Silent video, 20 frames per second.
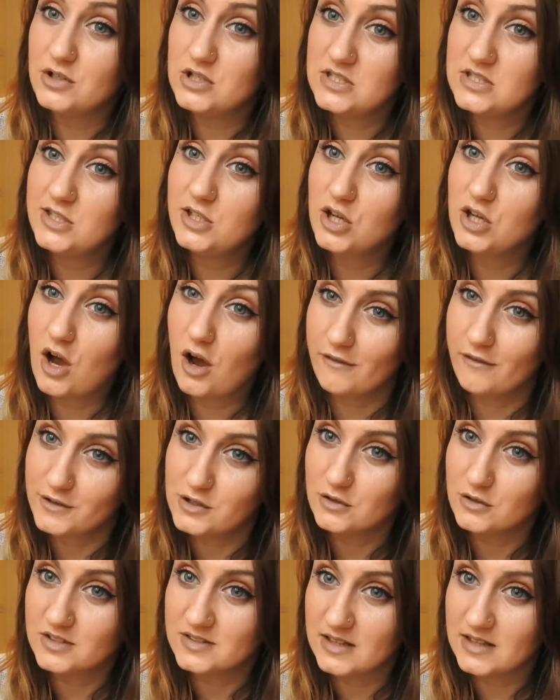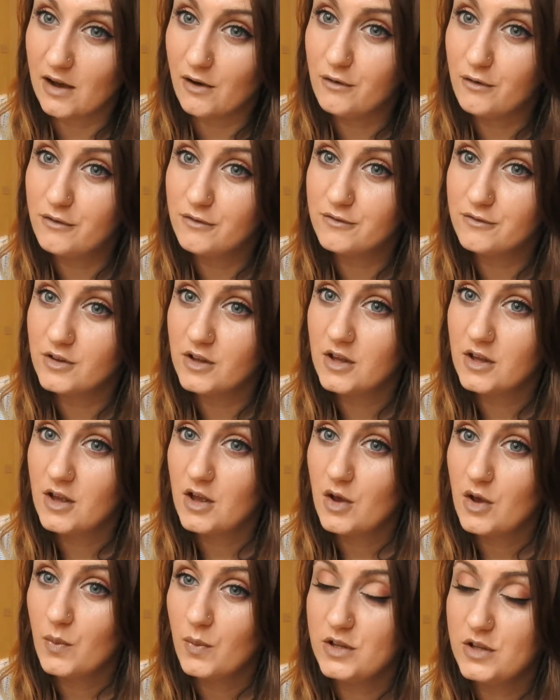you need to look after yourself
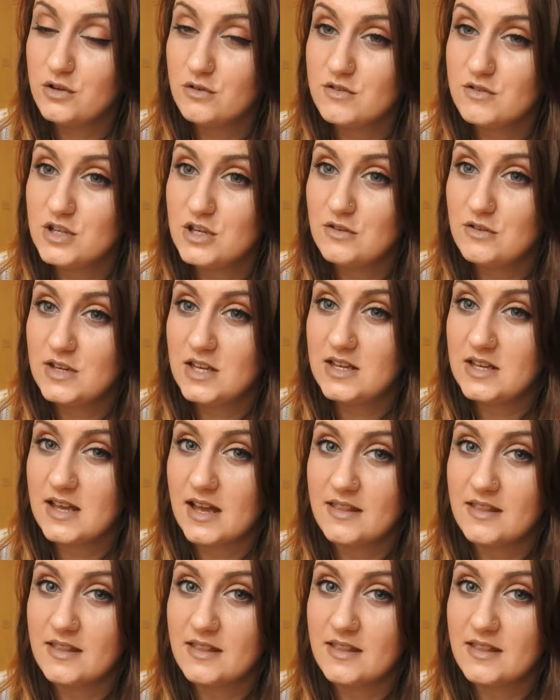when you're at uni.